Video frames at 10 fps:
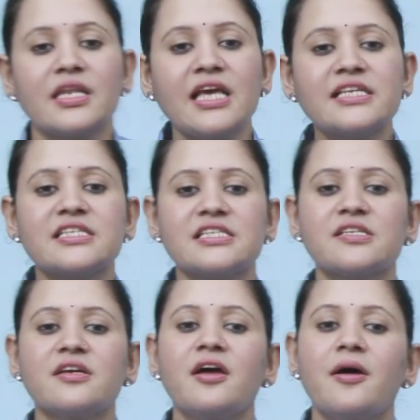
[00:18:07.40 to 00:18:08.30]
Next
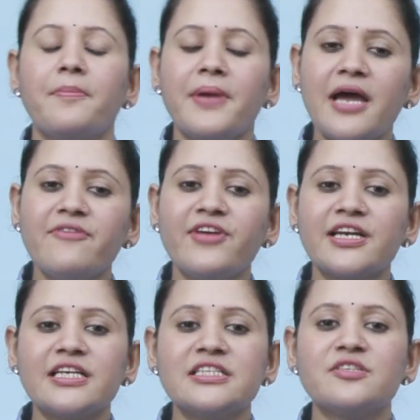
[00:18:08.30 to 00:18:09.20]
is prime
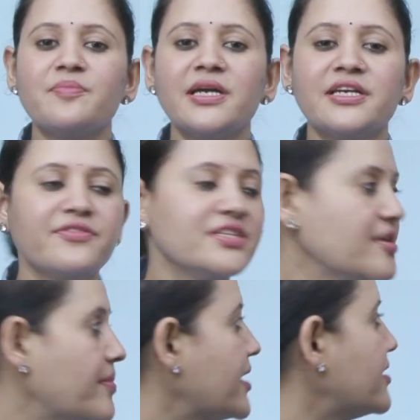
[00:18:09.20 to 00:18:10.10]
factorization by
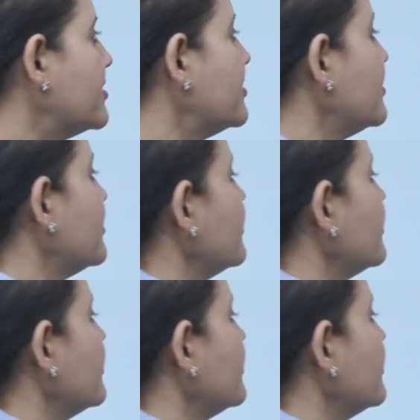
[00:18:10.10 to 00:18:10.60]
division method.